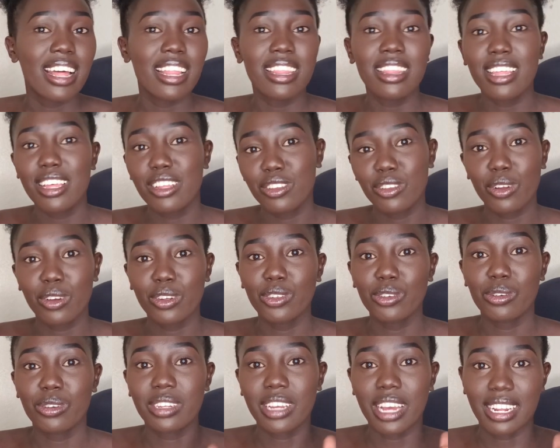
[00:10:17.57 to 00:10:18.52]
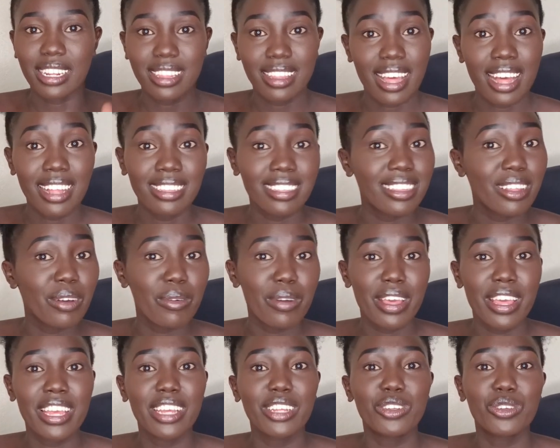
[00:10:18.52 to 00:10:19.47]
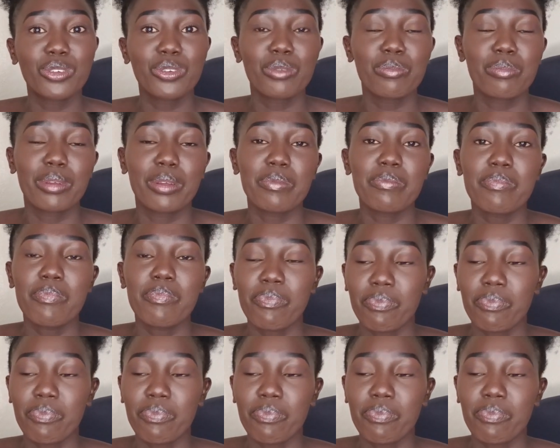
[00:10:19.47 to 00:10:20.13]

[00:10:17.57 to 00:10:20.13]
There's no shortcut. That's the way it should be.